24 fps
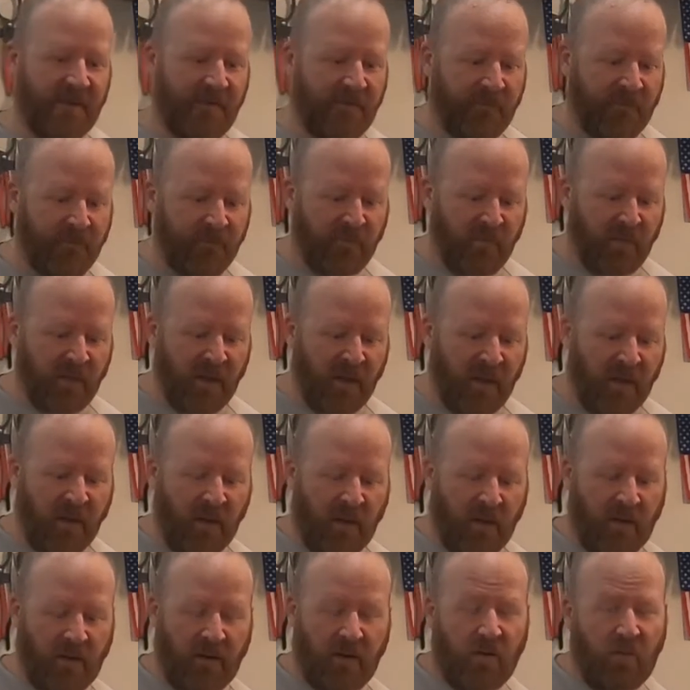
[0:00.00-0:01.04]

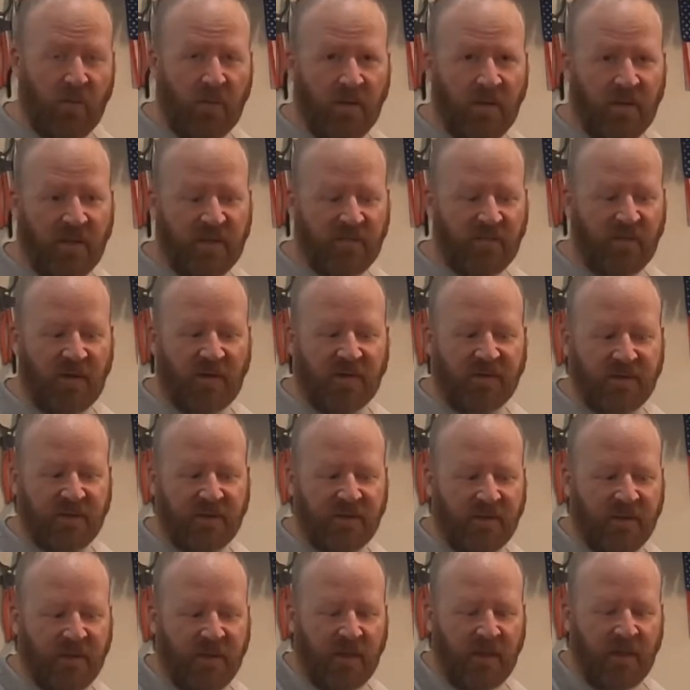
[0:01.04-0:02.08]
I don't want an explosion.